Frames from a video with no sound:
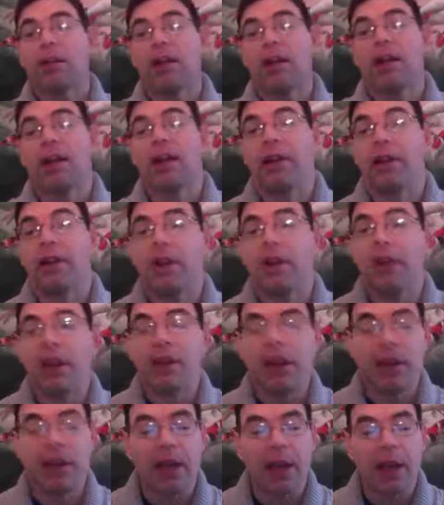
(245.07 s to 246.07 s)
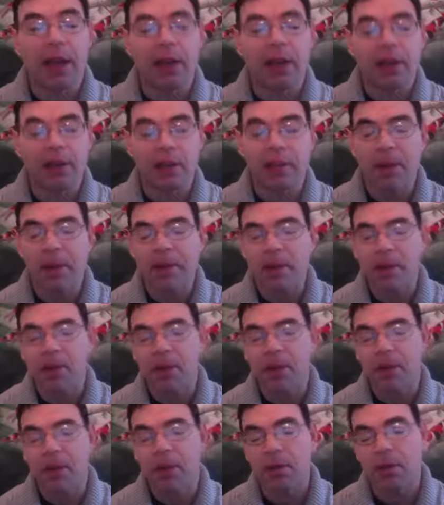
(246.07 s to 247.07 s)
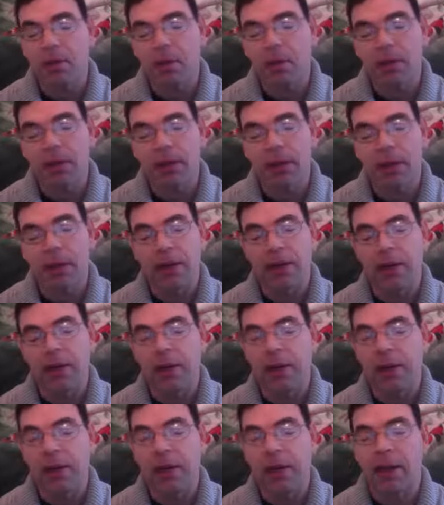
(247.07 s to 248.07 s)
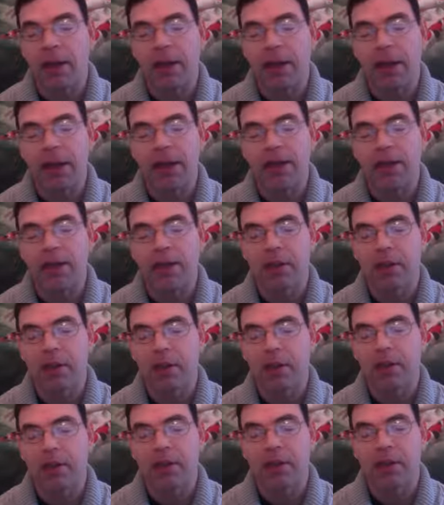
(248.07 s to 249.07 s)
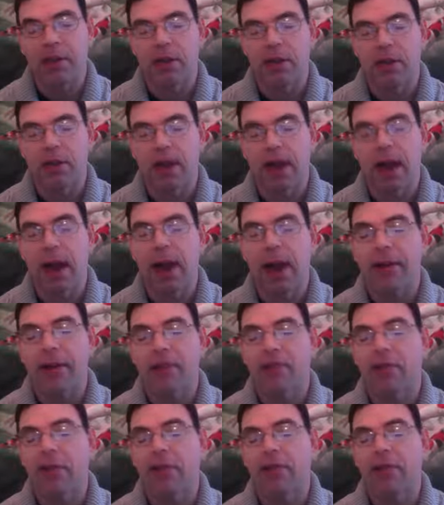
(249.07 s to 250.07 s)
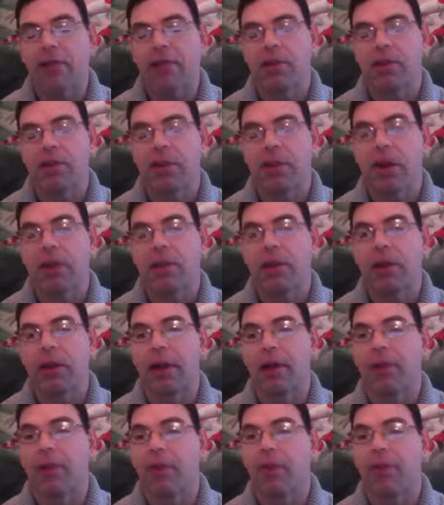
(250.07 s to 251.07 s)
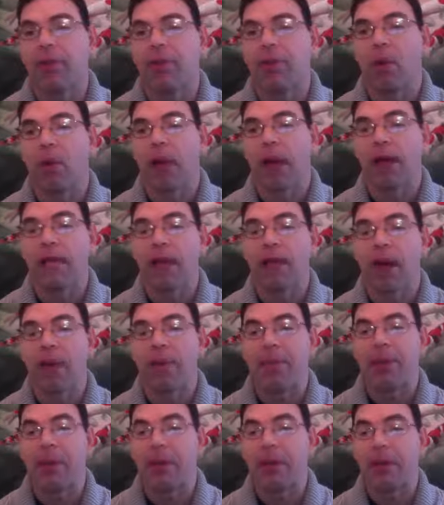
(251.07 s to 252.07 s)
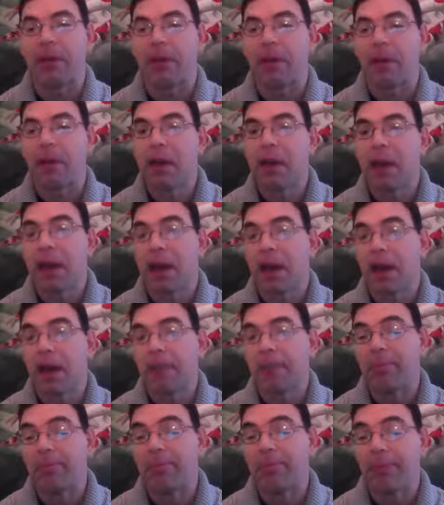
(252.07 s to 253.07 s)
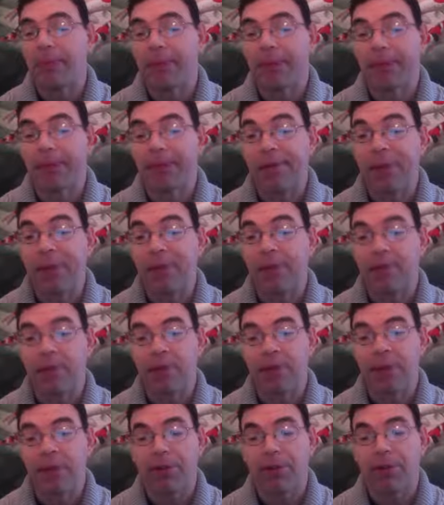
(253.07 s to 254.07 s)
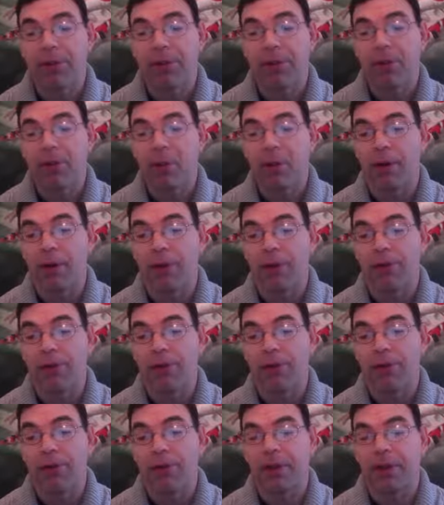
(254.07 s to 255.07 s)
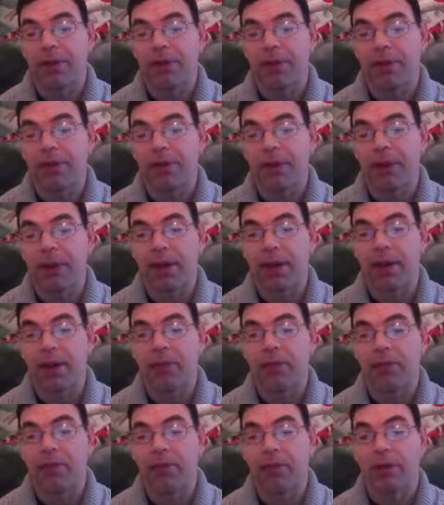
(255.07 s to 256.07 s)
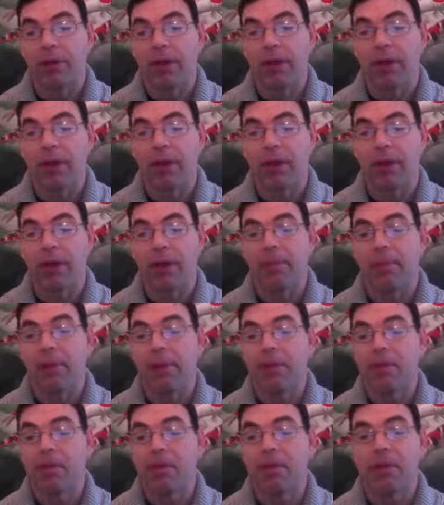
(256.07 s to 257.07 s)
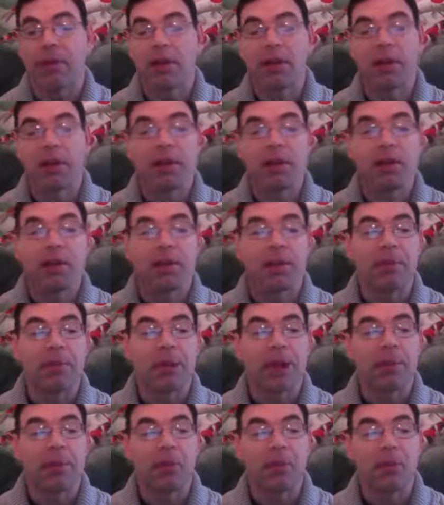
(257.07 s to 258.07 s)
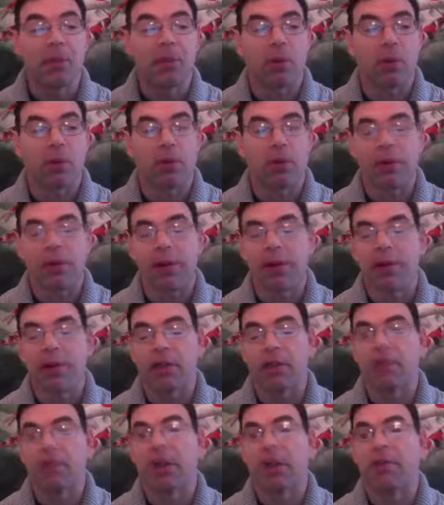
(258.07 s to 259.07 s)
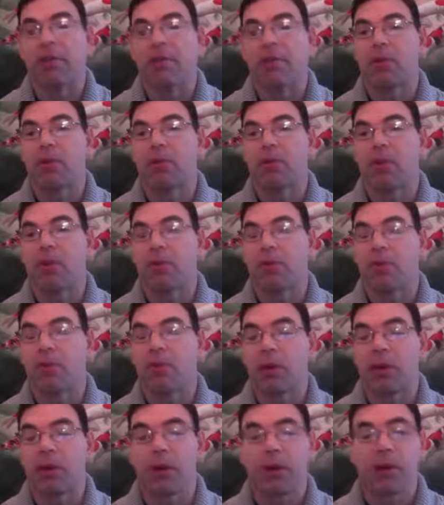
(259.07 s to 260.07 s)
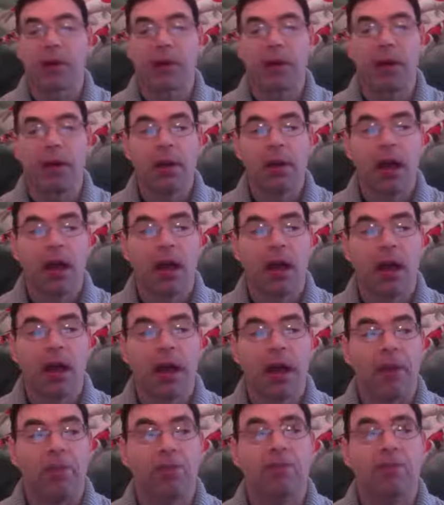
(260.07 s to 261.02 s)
Low ADH, the best thing you do with low ADH is you gotta address the underlying cause of why it's happening. Vasopressin is one of those things that it's really a hit or miss. Sometimes it works great, sometimes it doesn't work. I